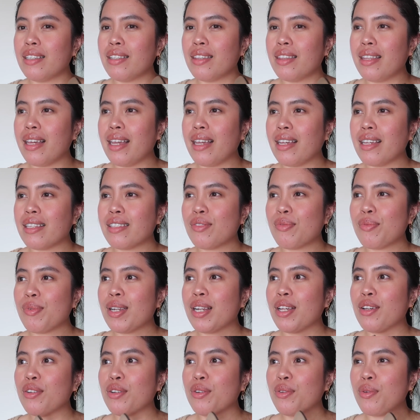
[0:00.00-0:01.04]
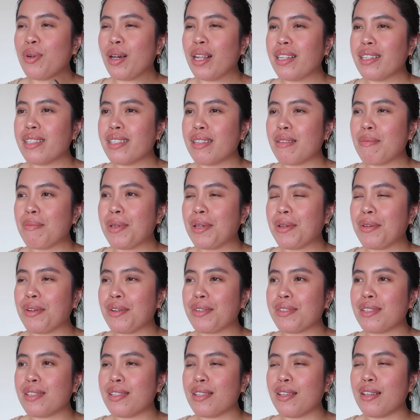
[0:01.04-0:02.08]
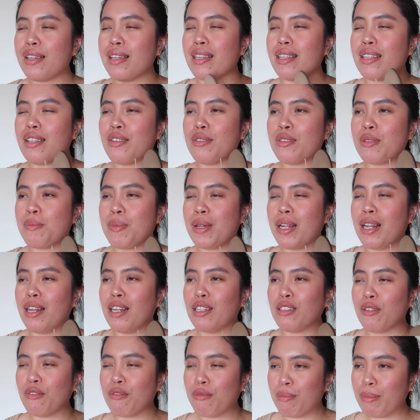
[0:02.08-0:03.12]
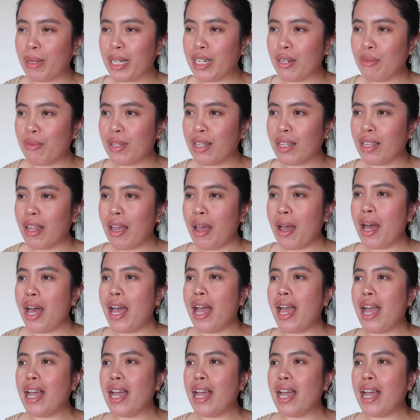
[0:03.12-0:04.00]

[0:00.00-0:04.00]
you think it's really good quality because you spend a lot of money with it,